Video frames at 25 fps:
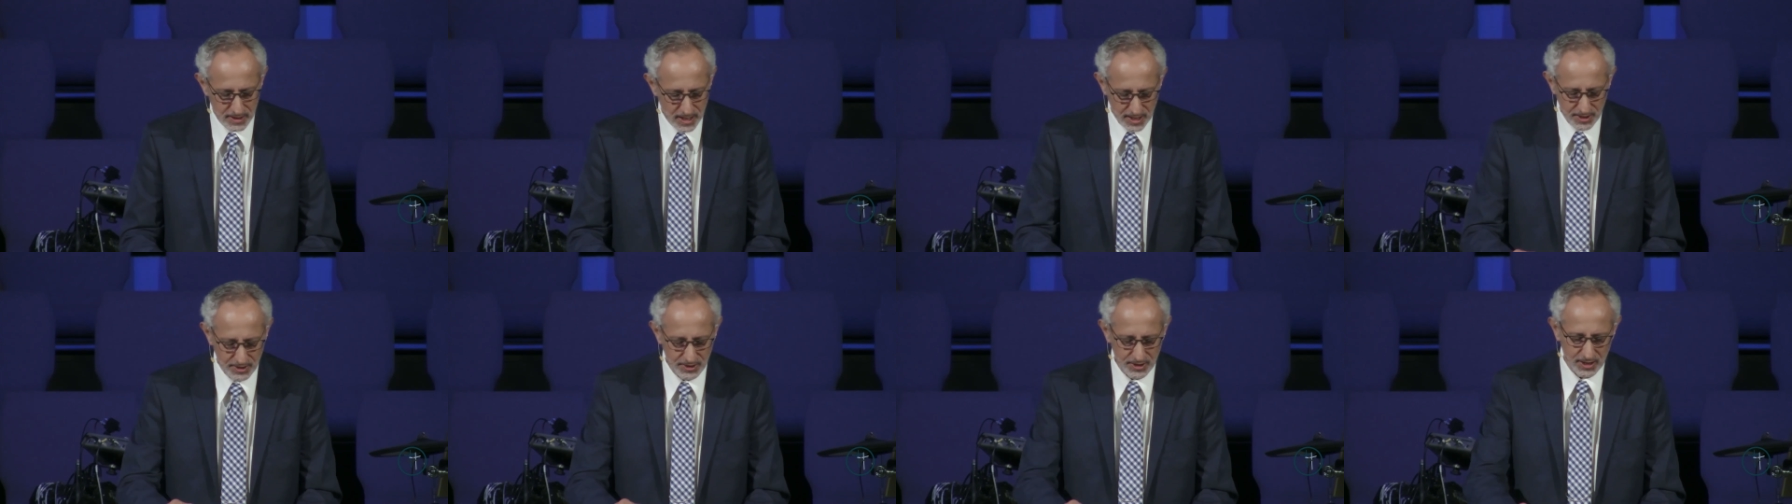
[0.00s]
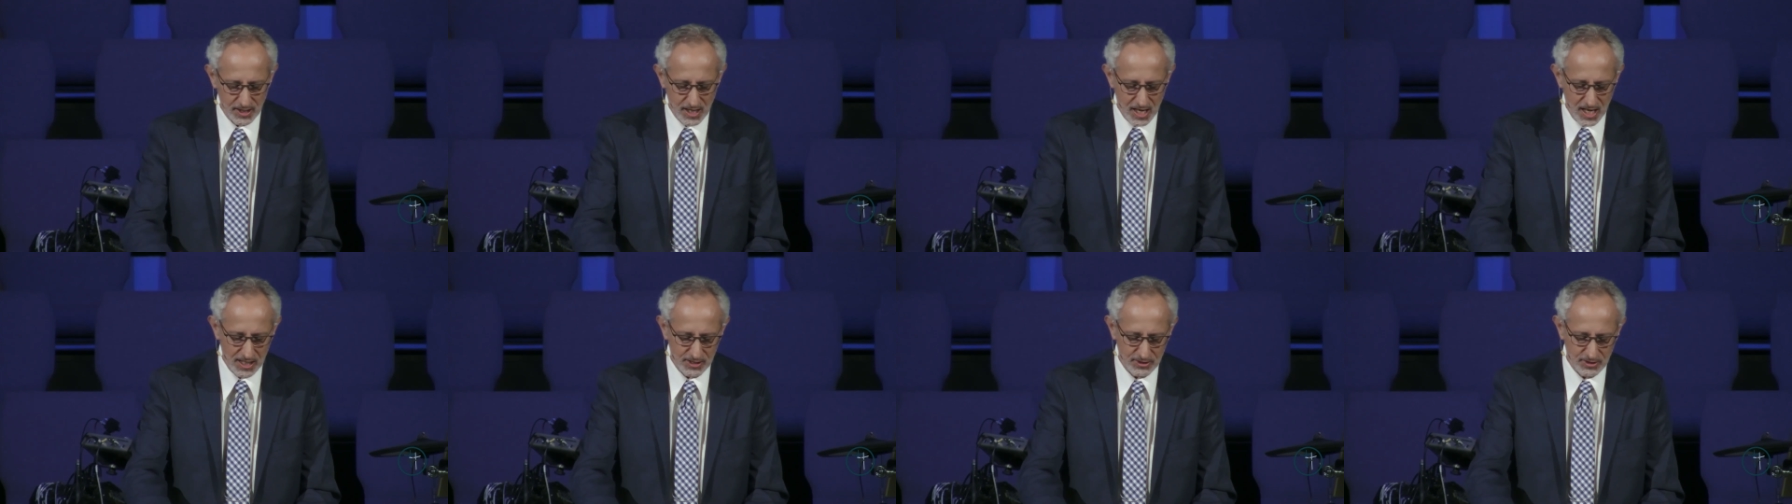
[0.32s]
None of
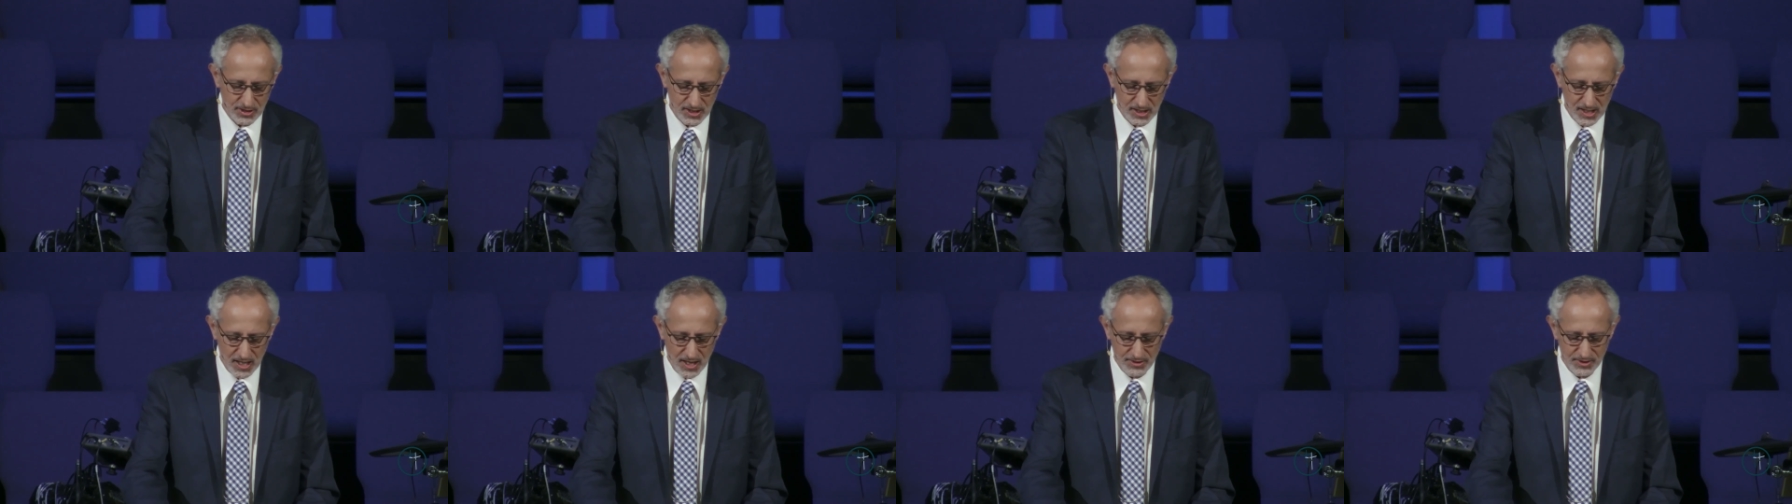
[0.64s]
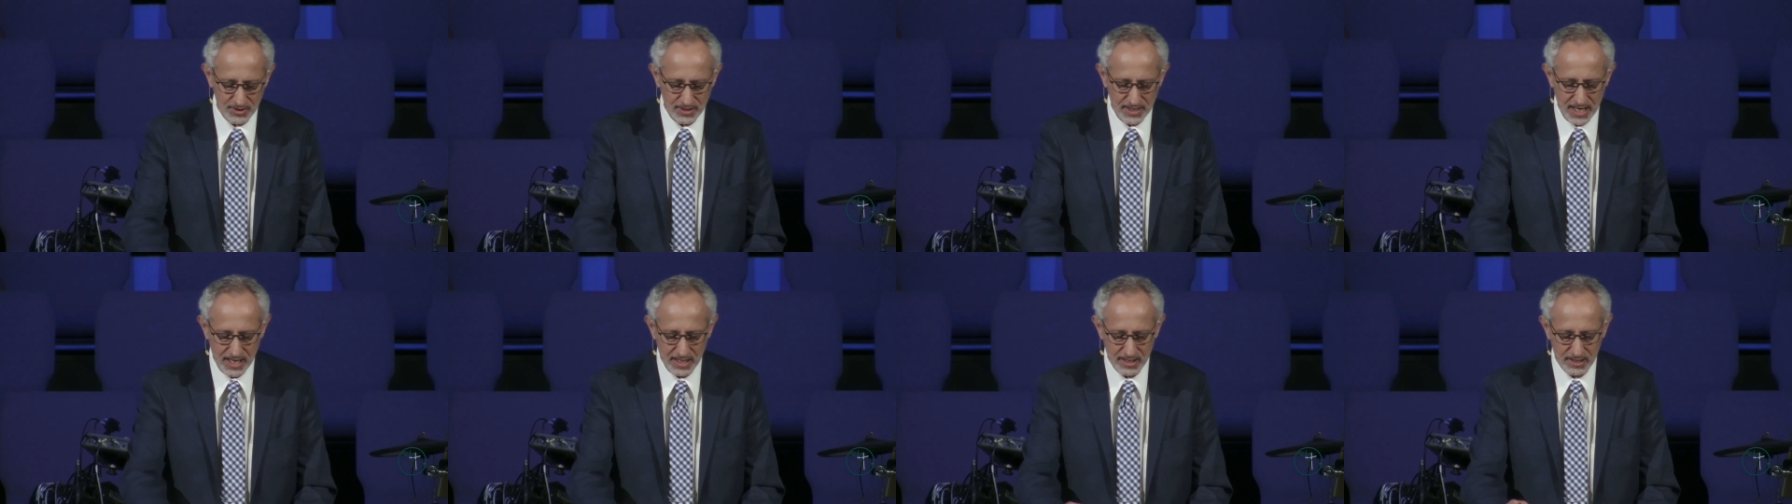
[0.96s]
the gods of the
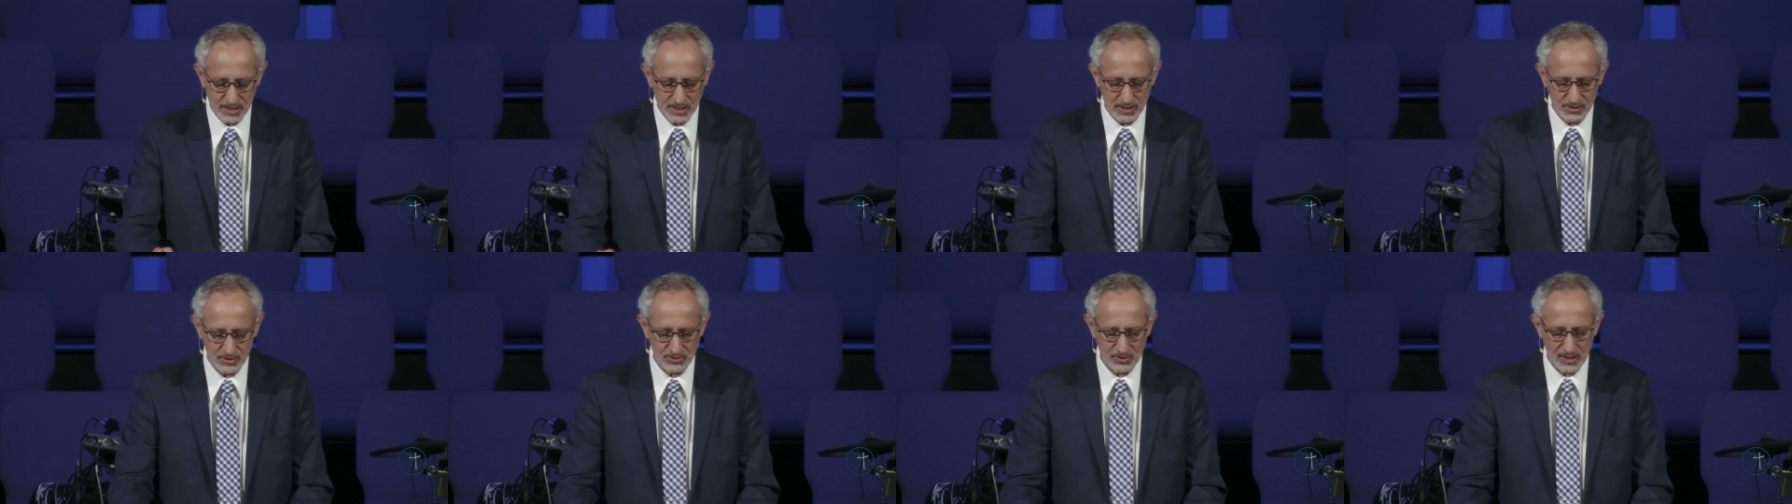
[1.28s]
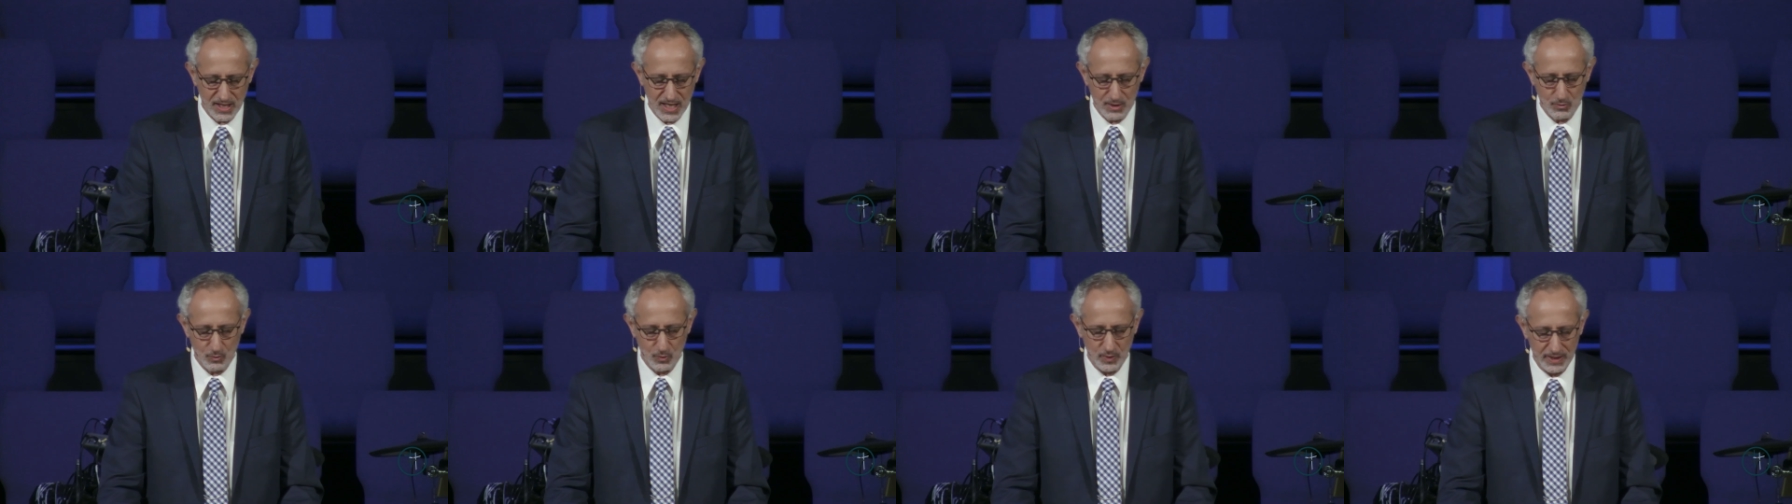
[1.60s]
other
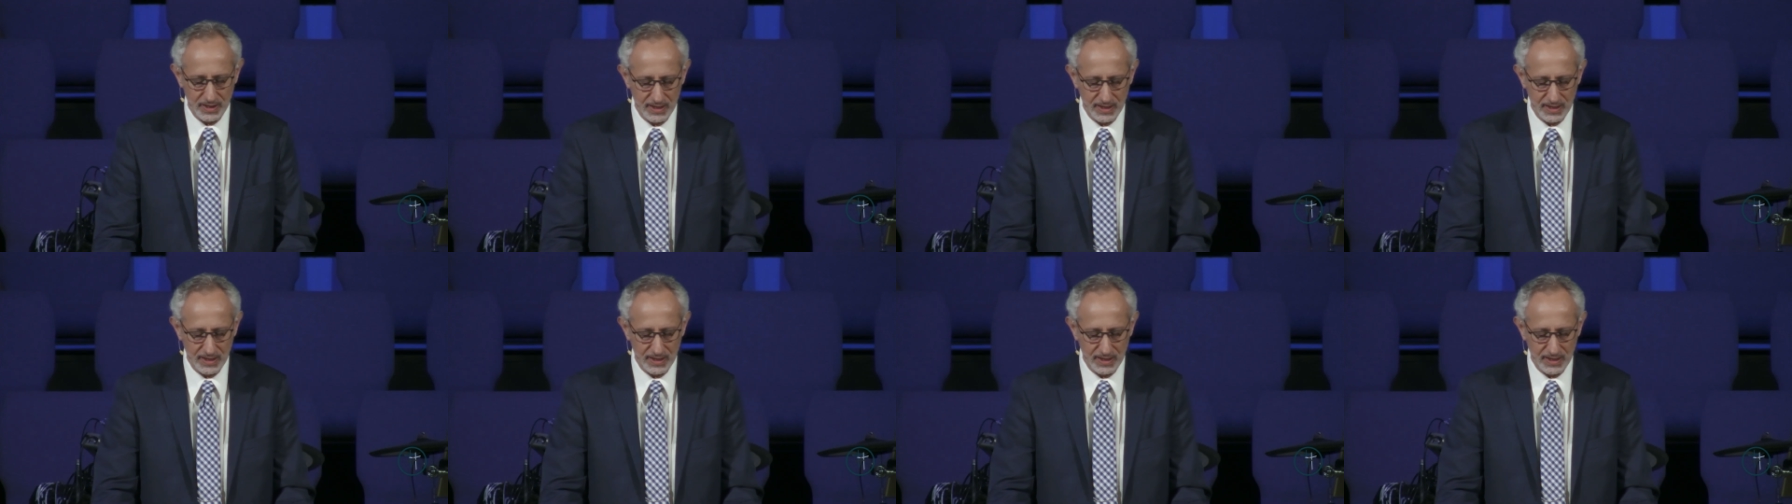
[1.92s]
nations that